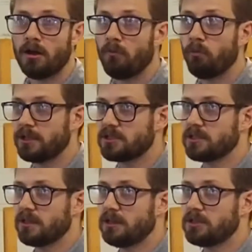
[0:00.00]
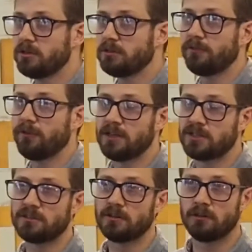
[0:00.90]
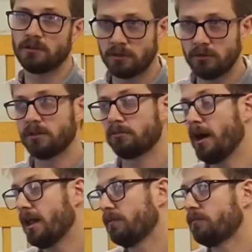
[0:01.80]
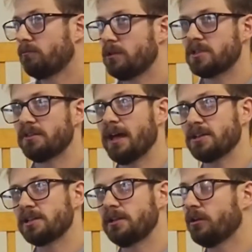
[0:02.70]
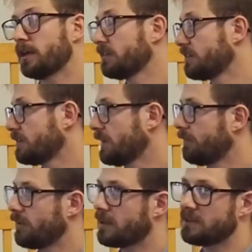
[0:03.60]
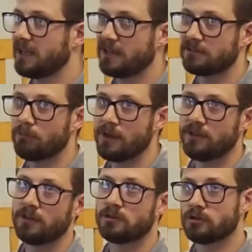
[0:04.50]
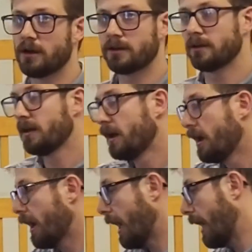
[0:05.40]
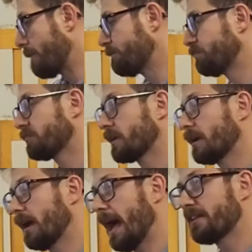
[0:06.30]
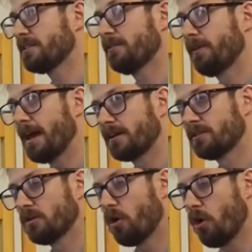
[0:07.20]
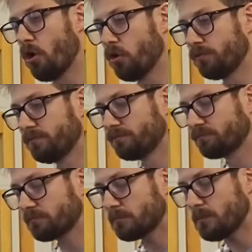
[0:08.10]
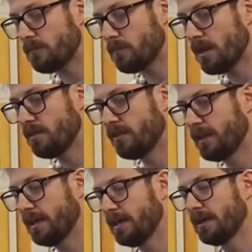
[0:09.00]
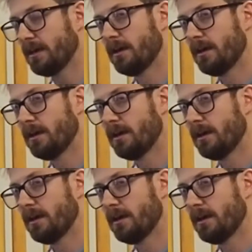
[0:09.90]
which is due to finish soon as well, which is actually looking to see if it can test whether the drug has an effect on the